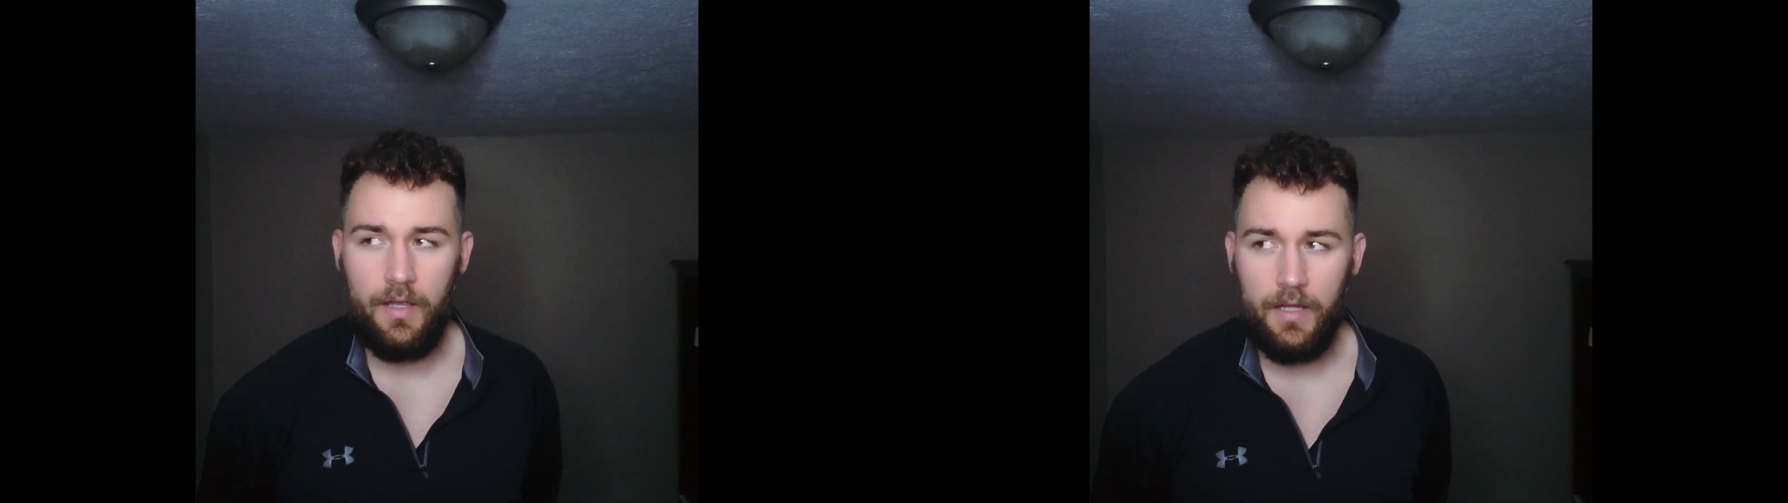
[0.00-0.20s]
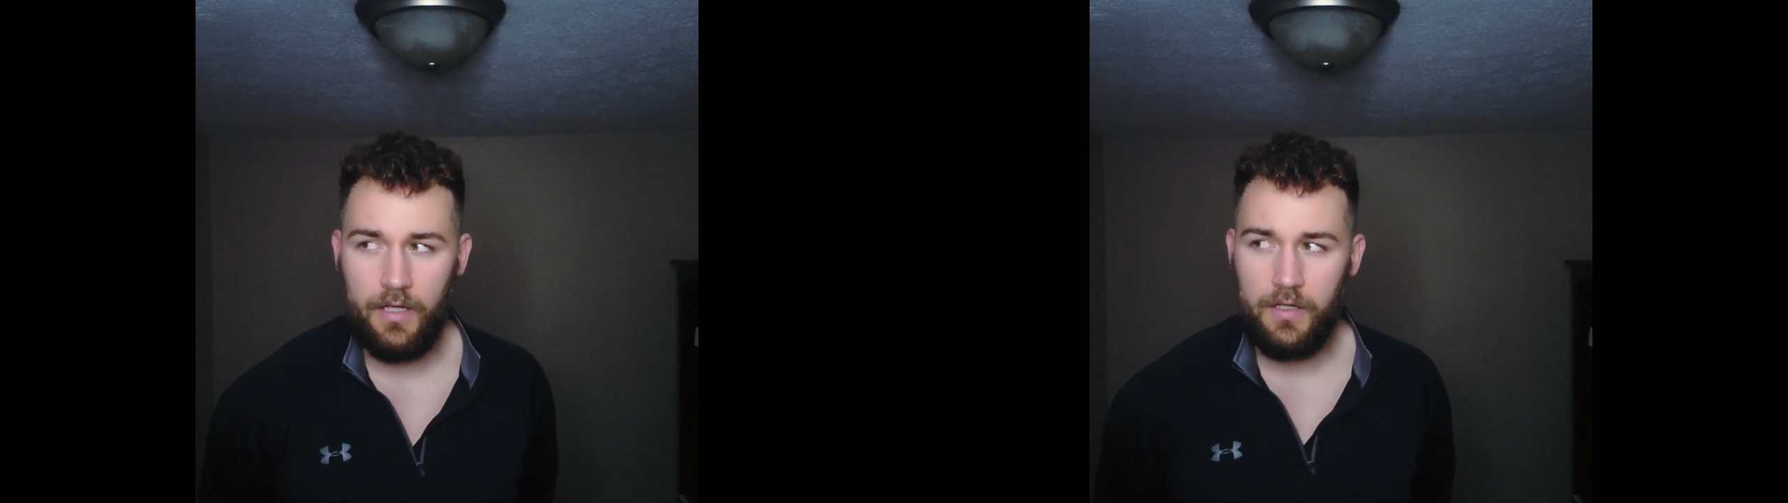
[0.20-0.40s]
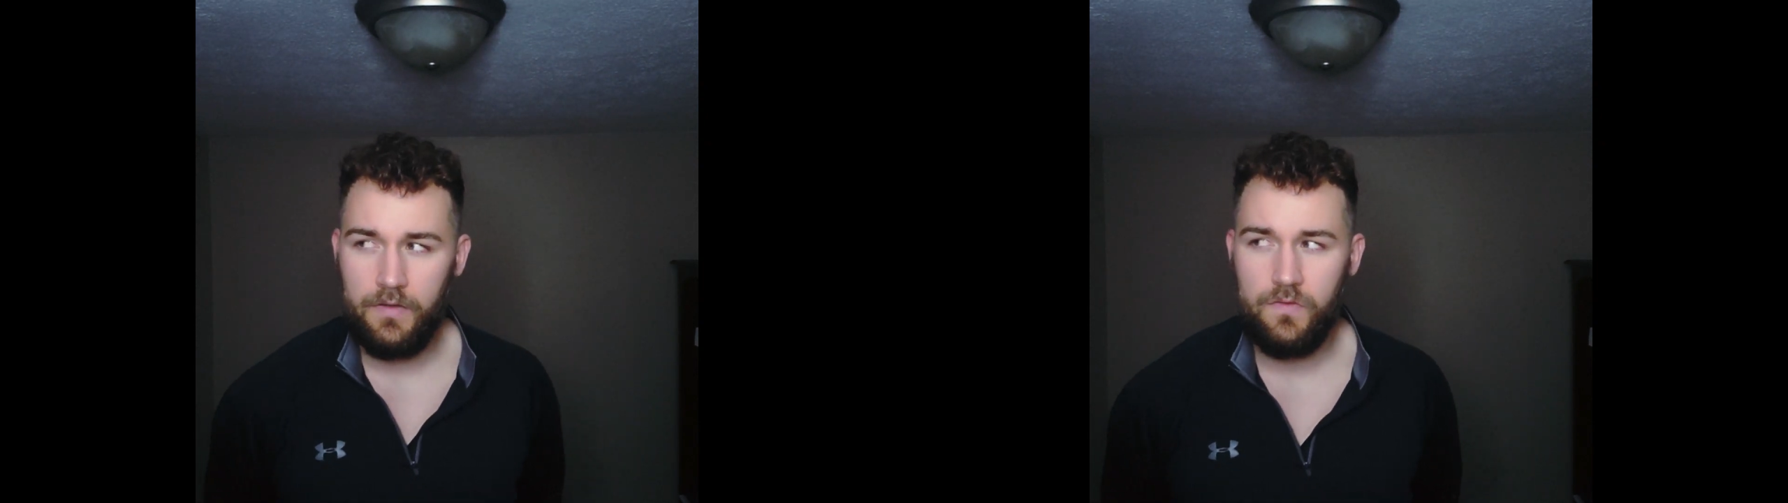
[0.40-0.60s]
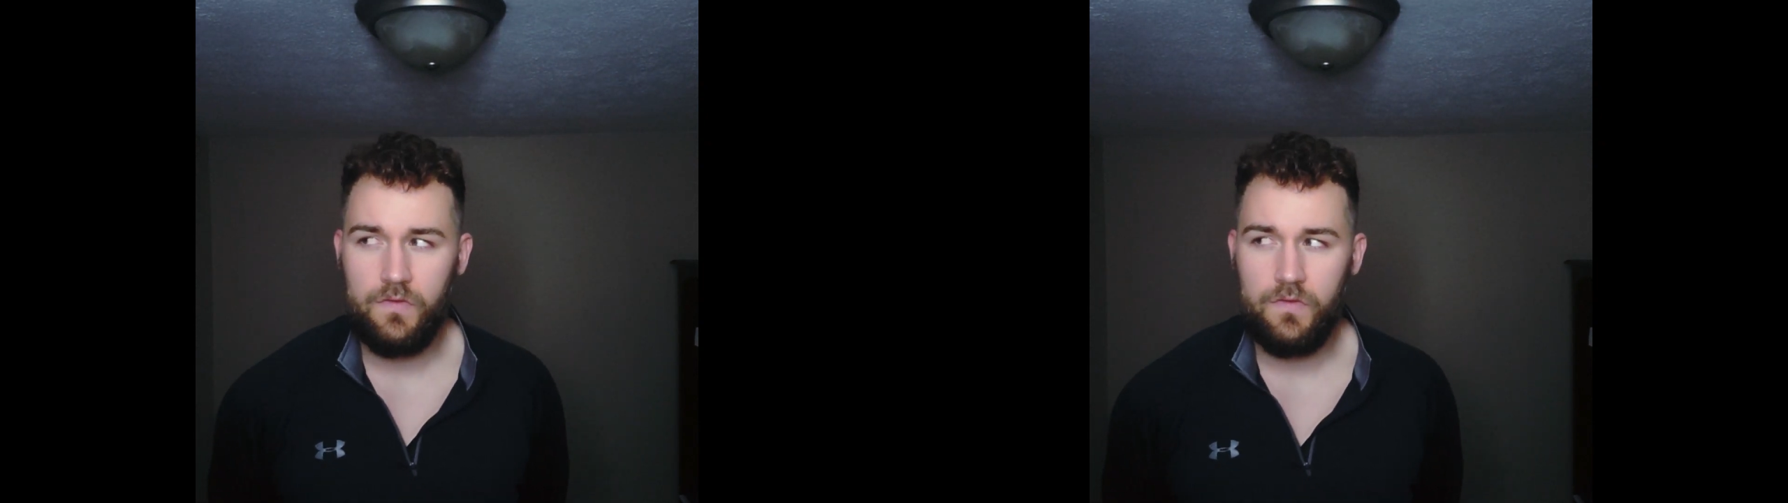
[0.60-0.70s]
and